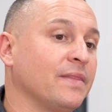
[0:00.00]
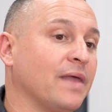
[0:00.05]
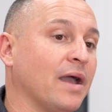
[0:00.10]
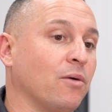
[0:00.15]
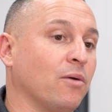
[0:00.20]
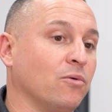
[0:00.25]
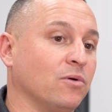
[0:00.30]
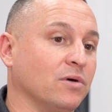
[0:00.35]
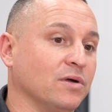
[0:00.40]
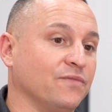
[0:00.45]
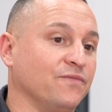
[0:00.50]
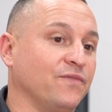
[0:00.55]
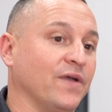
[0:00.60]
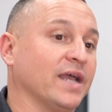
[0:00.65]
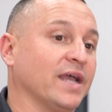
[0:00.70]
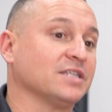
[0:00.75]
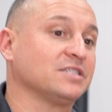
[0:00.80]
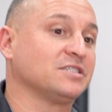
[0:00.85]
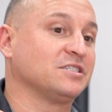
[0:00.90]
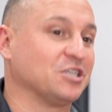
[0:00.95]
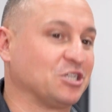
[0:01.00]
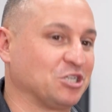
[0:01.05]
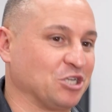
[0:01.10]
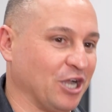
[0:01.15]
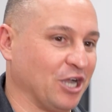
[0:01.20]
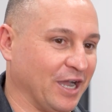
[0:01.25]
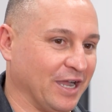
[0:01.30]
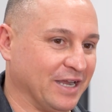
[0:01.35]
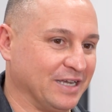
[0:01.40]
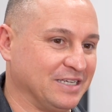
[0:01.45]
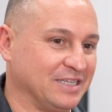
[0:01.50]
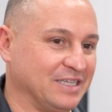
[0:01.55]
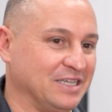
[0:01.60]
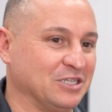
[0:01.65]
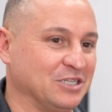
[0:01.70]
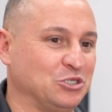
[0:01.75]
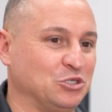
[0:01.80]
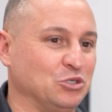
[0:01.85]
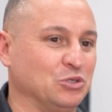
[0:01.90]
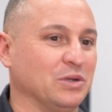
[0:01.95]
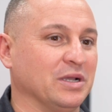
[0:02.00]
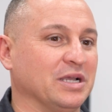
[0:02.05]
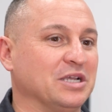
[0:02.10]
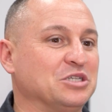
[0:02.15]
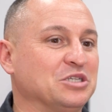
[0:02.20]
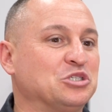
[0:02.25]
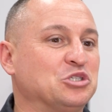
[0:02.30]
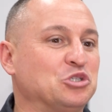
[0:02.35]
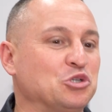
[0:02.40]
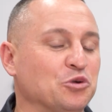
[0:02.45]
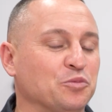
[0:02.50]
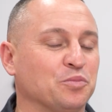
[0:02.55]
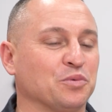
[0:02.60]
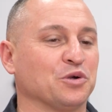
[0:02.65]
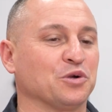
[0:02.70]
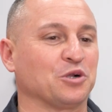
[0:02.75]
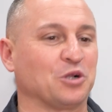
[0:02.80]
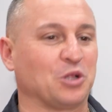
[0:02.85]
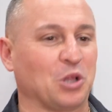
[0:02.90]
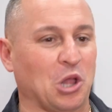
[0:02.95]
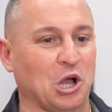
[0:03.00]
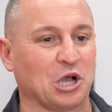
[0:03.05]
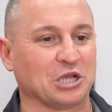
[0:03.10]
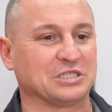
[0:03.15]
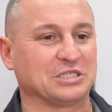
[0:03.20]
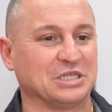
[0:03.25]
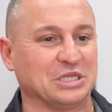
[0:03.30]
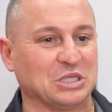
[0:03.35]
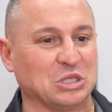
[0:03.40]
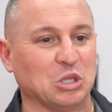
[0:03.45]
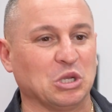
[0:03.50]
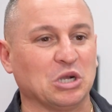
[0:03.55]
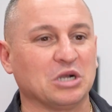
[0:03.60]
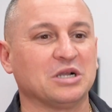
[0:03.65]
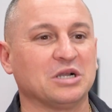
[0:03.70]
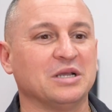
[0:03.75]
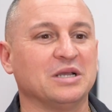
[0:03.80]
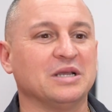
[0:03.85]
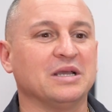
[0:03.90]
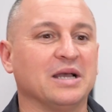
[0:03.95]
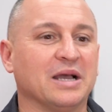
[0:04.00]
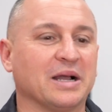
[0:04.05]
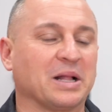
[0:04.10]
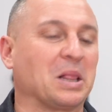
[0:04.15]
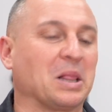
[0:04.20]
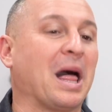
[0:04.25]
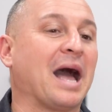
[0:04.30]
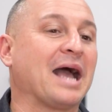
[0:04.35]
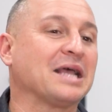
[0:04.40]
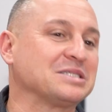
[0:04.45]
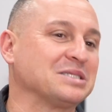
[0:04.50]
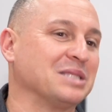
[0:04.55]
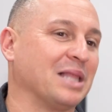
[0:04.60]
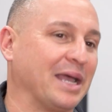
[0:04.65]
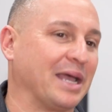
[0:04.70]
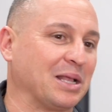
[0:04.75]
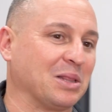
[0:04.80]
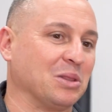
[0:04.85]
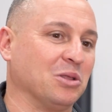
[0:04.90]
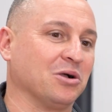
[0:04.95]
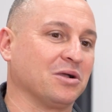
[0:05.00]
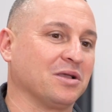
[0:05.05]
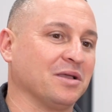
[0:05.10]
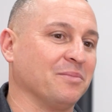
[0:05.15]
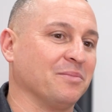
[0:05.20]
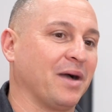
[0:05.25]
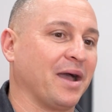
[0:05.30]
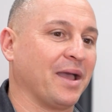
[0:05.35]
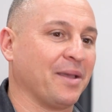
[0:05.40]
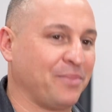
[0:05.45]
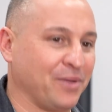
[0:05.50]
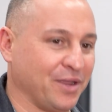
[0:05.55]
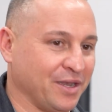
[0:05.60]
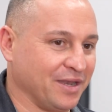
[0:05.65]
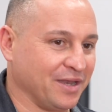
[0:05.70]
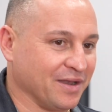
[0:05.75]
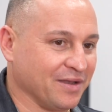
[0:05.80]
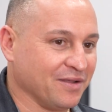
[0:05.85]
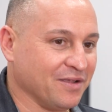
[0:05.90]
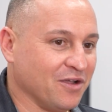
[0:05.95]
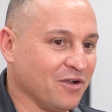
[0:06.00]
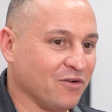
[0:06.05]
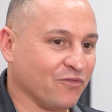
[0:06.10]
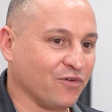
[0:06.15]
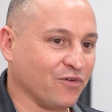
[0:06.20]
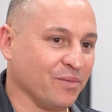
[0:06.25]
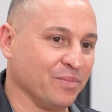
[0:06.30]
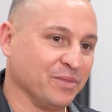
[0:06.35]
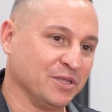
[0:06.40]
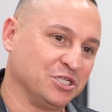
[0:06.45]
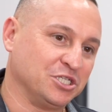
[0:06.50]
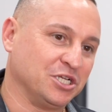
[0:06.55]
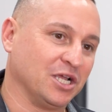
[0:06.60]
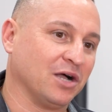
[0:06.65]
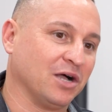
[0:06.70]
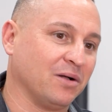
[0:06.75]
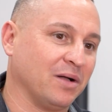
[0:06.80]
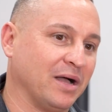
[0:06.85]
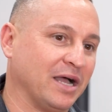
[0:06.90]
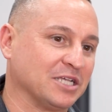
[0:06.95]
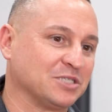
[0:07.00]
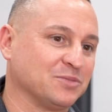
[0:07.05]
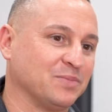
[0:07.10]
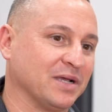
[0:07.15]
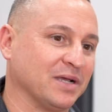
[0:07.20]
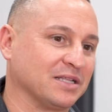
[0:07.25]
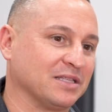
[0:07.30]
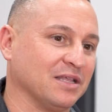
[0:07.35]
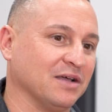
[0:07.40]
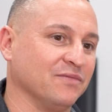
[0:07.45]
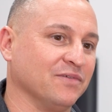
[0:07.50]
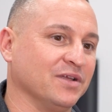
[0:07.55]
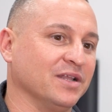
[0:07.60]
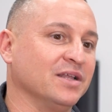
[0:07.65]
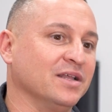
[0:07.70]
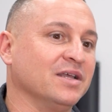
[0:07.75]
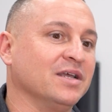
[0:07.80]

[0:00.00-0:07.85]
that will advance the shine to get you a super glossy look, glass-like look in my opinion, from the gel aspect of it,